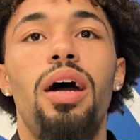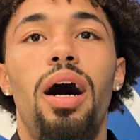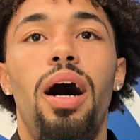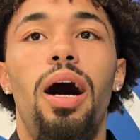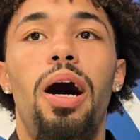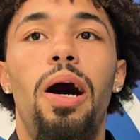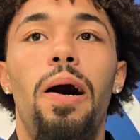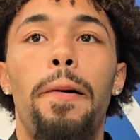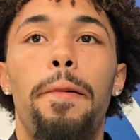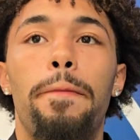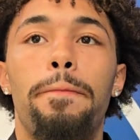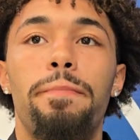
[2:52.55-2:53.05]

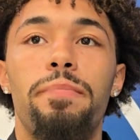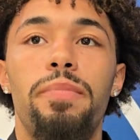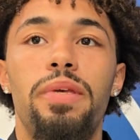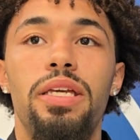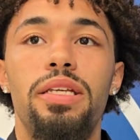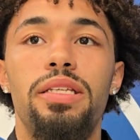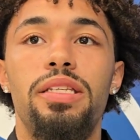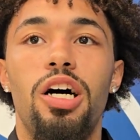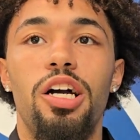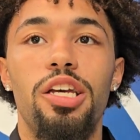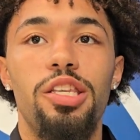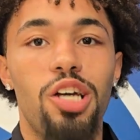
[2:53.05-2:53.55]
Um,
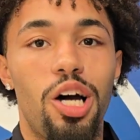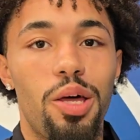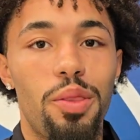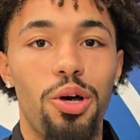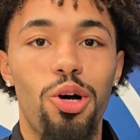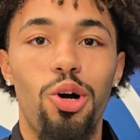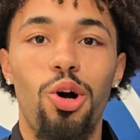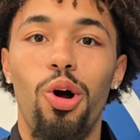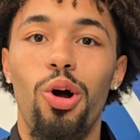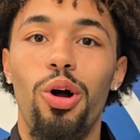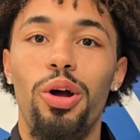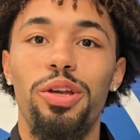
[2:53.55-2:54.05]
he's uh, he's on
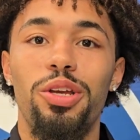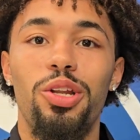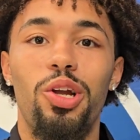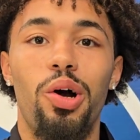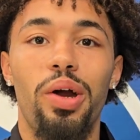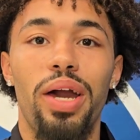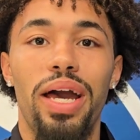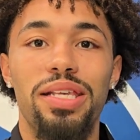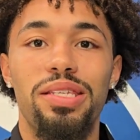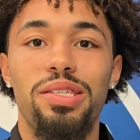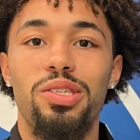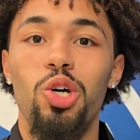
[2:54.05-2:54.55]
the court. You
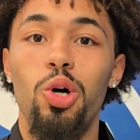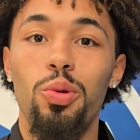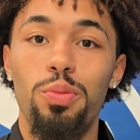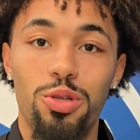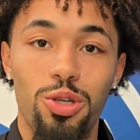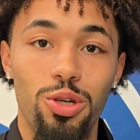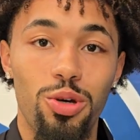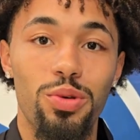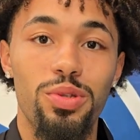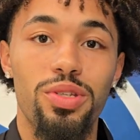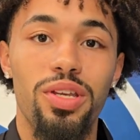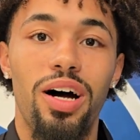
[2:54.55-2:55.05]
know, he has hoop
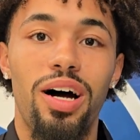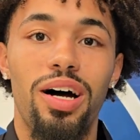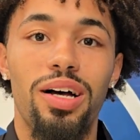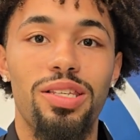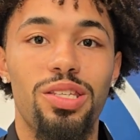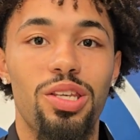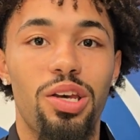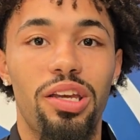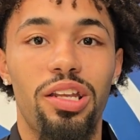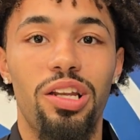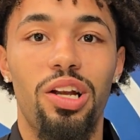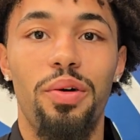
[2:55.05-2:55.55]
shoes on,
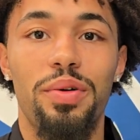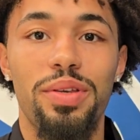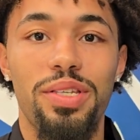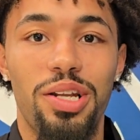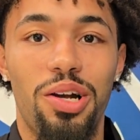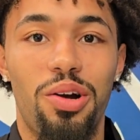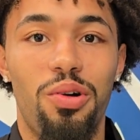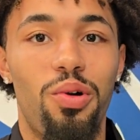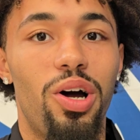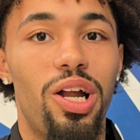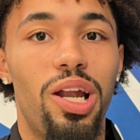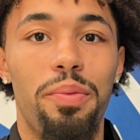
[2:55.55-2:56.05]
so you know he's
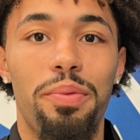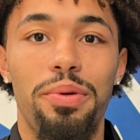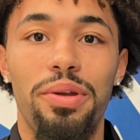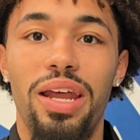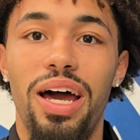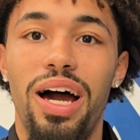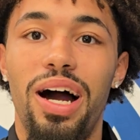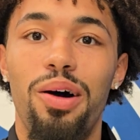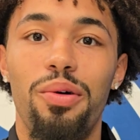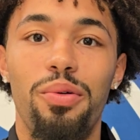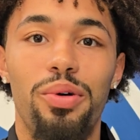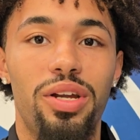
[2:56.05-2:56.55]
gonna run up
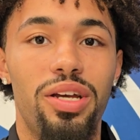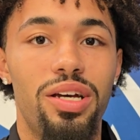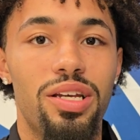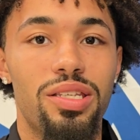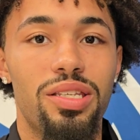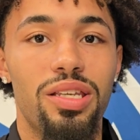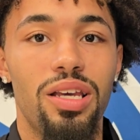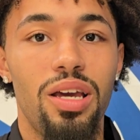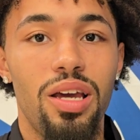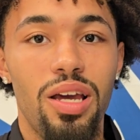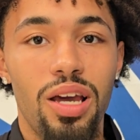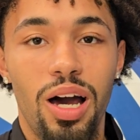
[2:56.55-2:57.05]
and down with
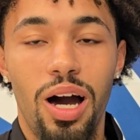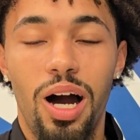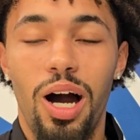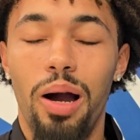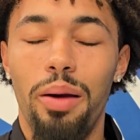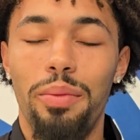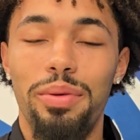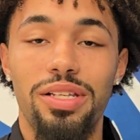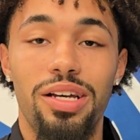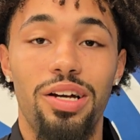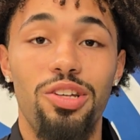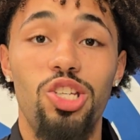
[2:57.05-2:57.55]
us.
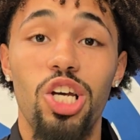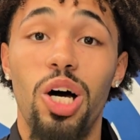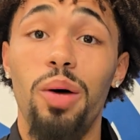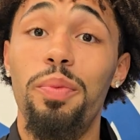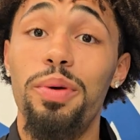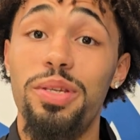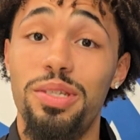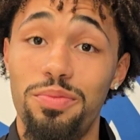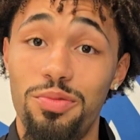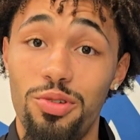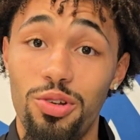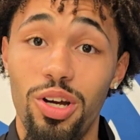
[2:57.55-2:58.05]
Um, he's gonna
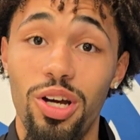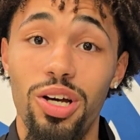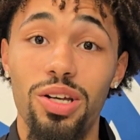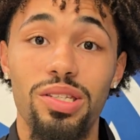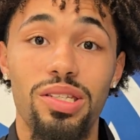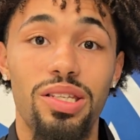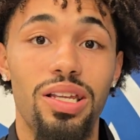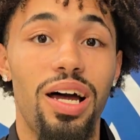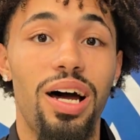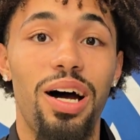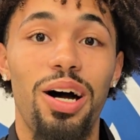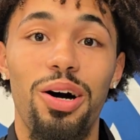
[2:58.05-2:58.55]
jump in some
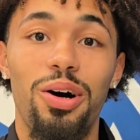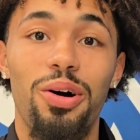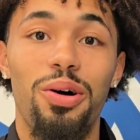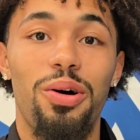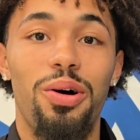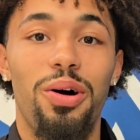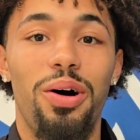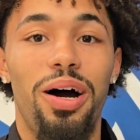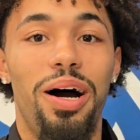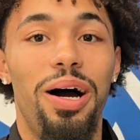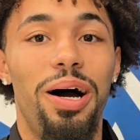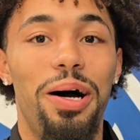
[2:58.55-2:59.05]
drills now,
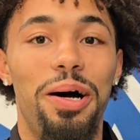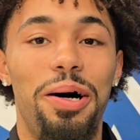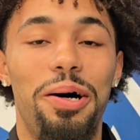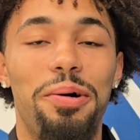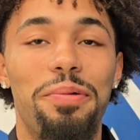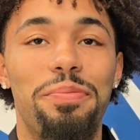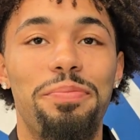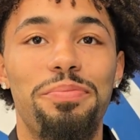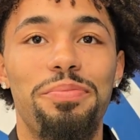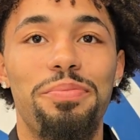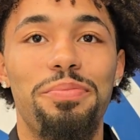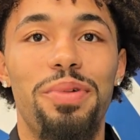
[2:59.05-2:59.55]

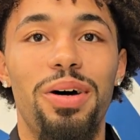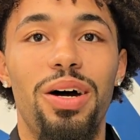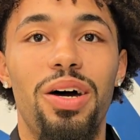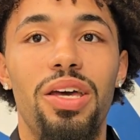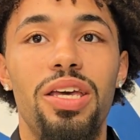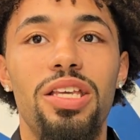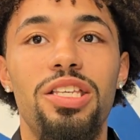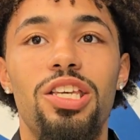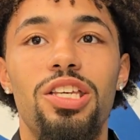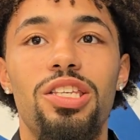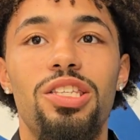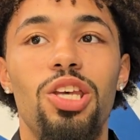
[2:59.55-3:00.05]
um,
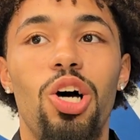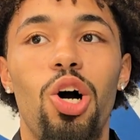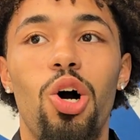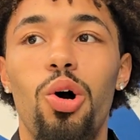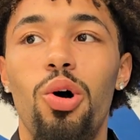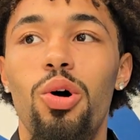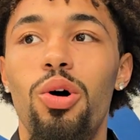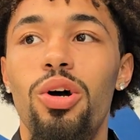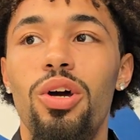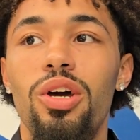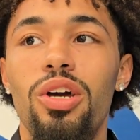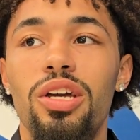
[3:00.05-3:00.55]
but he's just
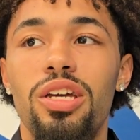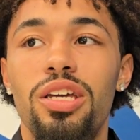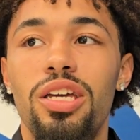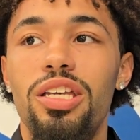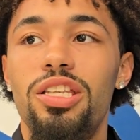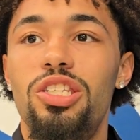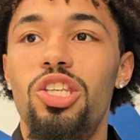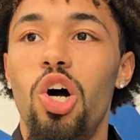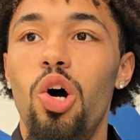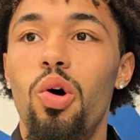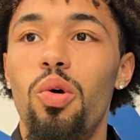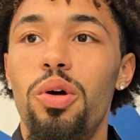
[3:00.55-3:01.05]
so
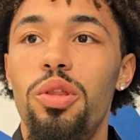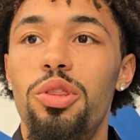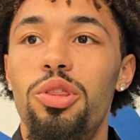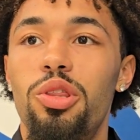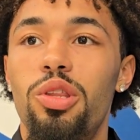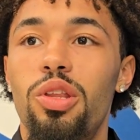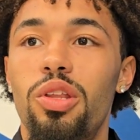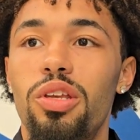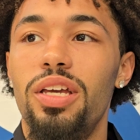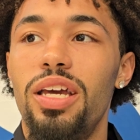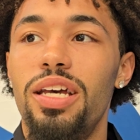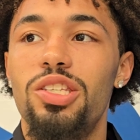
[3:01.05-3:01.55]
he's so
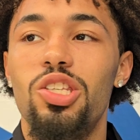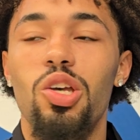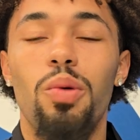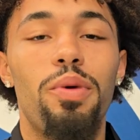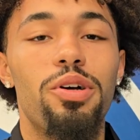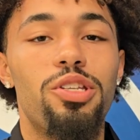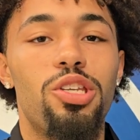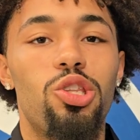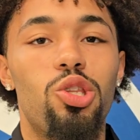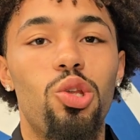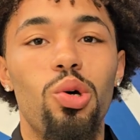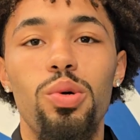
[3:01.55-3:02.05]
he has so
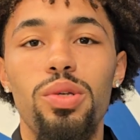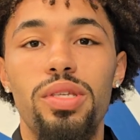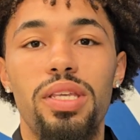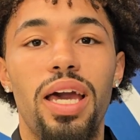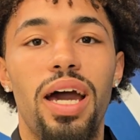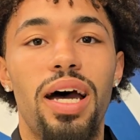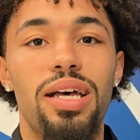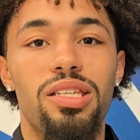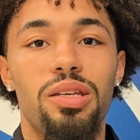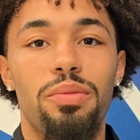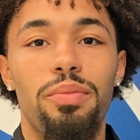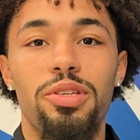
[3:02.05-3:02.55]
much
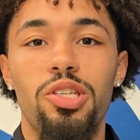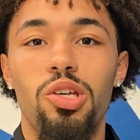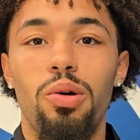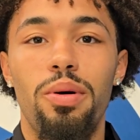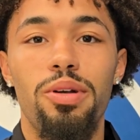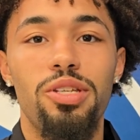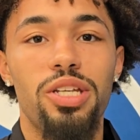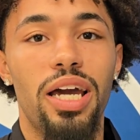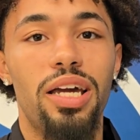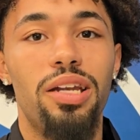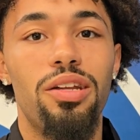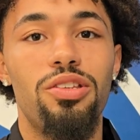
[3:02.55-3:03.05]
enthusiasm and so
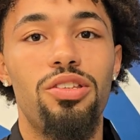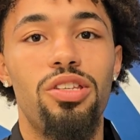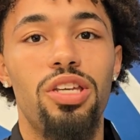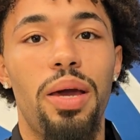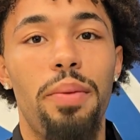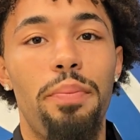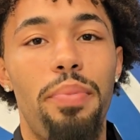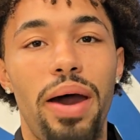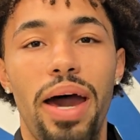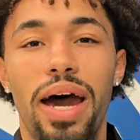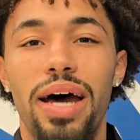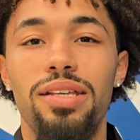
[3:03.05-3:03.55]
much
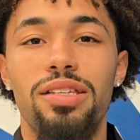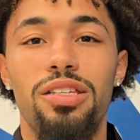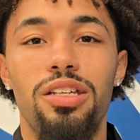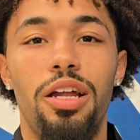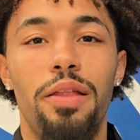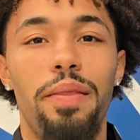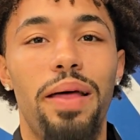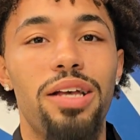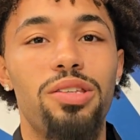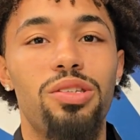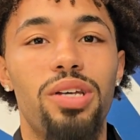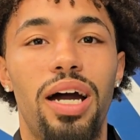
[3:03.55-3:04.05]
energy and
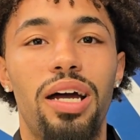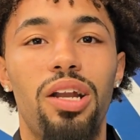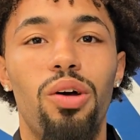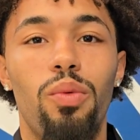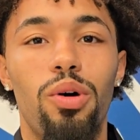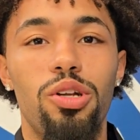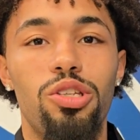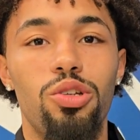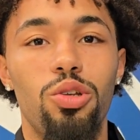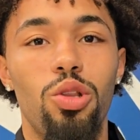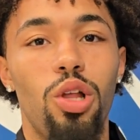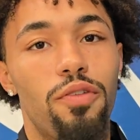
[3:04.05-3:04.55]
passion, and that's kind
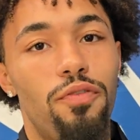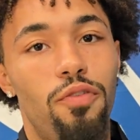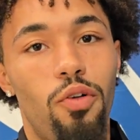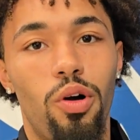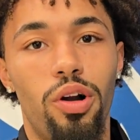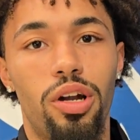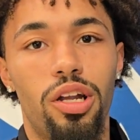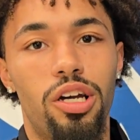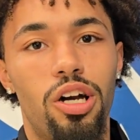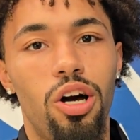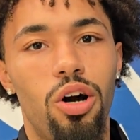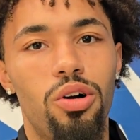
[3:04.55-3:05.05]
of what you look
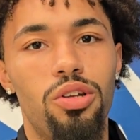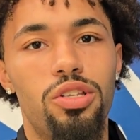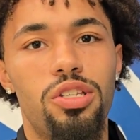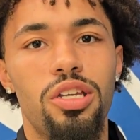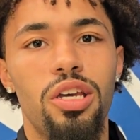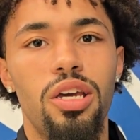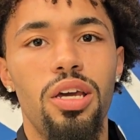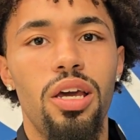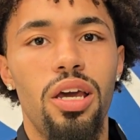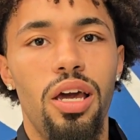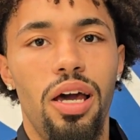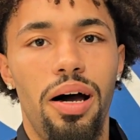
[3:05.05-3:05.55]
for in a
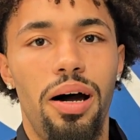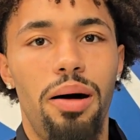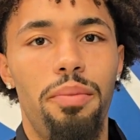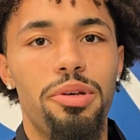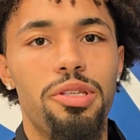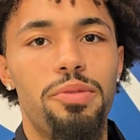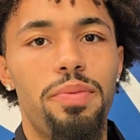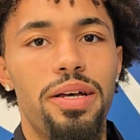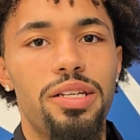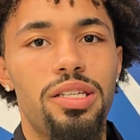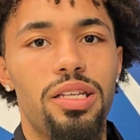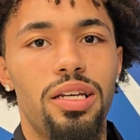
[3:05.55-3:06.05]
coach,
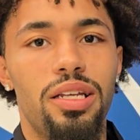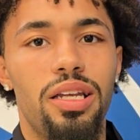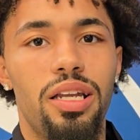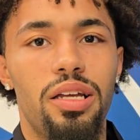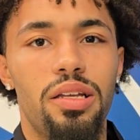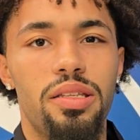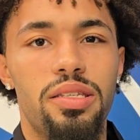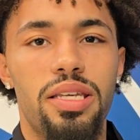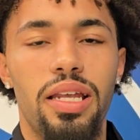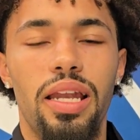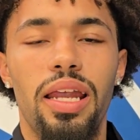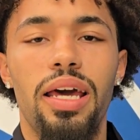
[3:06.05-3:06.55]
um, especially in,
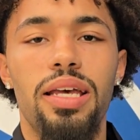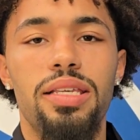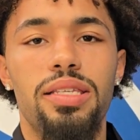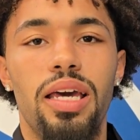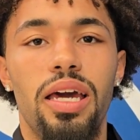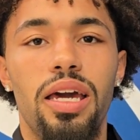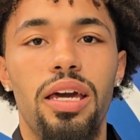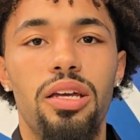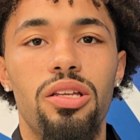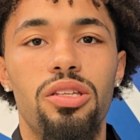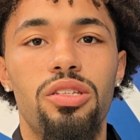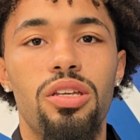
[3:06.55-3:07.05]
in, today's
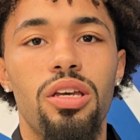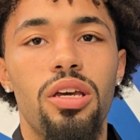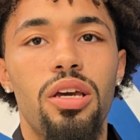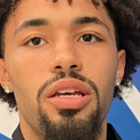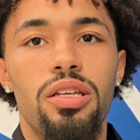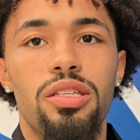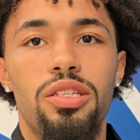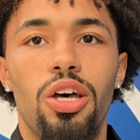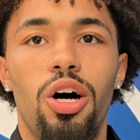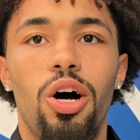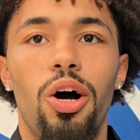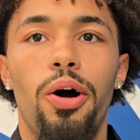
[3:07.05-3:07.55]
age.
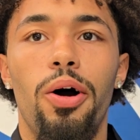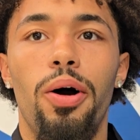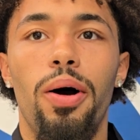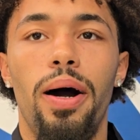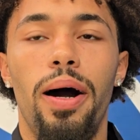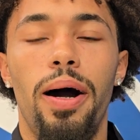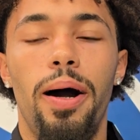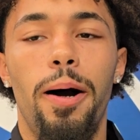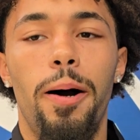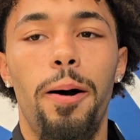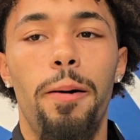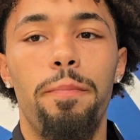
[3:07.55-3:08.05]
So
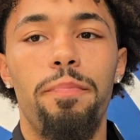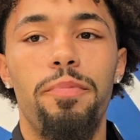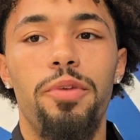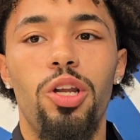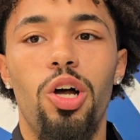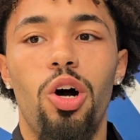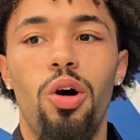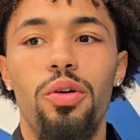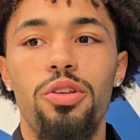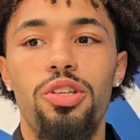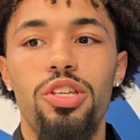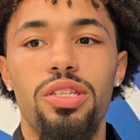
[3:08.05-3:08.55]
um,
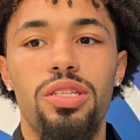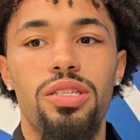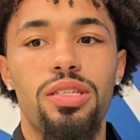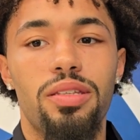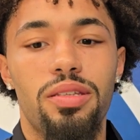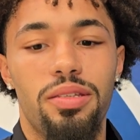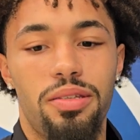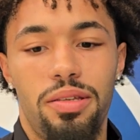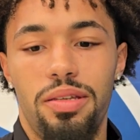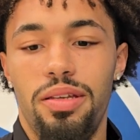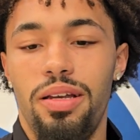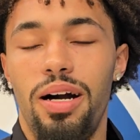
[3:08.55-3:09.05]
you know, just,
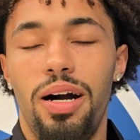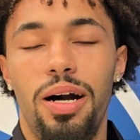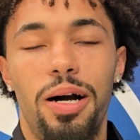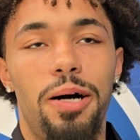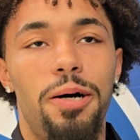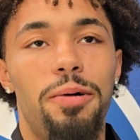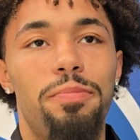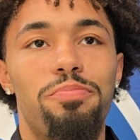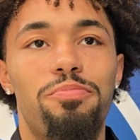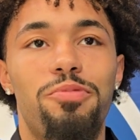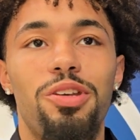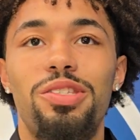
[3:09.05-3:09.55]

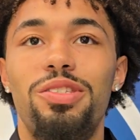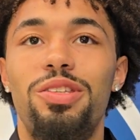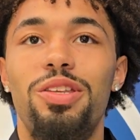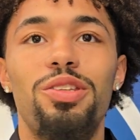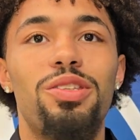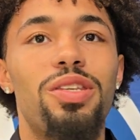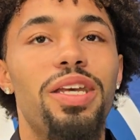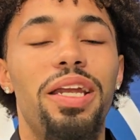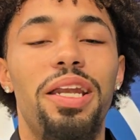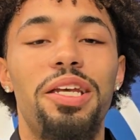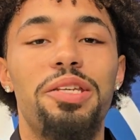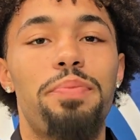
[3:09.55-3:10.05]
um, just
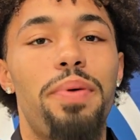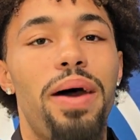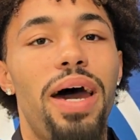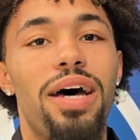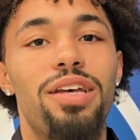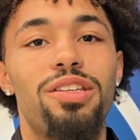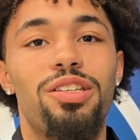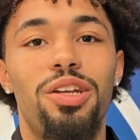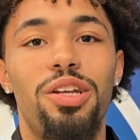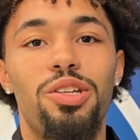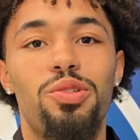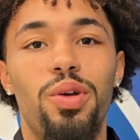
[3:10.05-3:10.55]
just seeing his
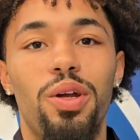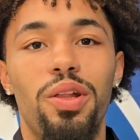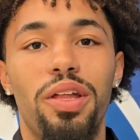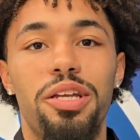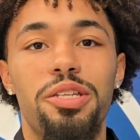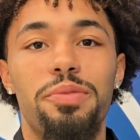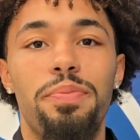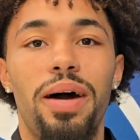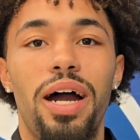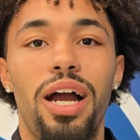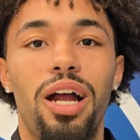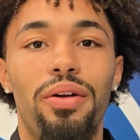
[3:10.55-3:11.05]
passion is really
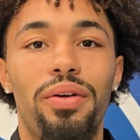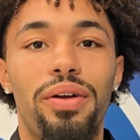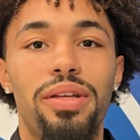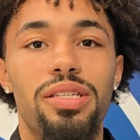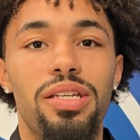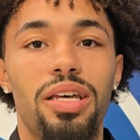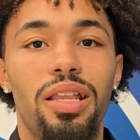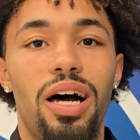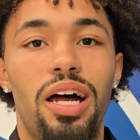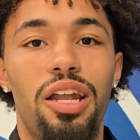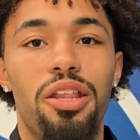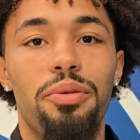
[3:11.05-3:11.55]
inspiring
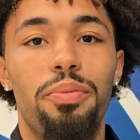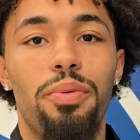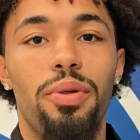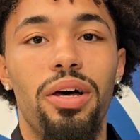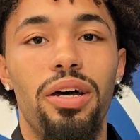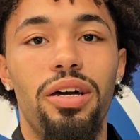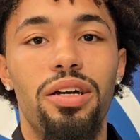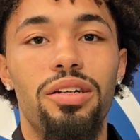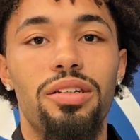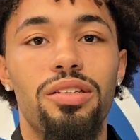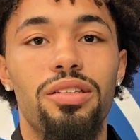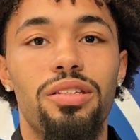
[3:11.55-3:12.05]
to a lot of the
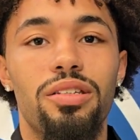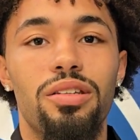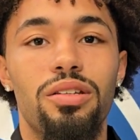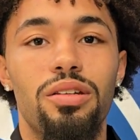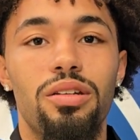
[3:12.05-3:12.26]
players.